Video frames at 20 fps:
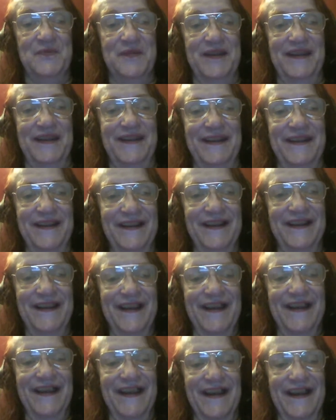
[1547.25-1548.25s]
be,
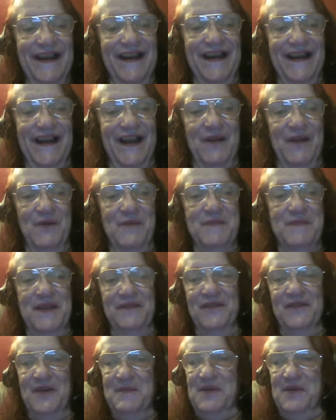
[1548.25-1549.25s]
I wouldn't
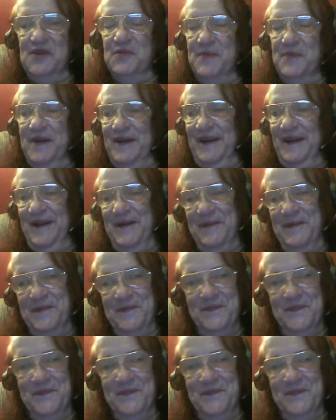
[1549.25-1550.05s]
make very much money.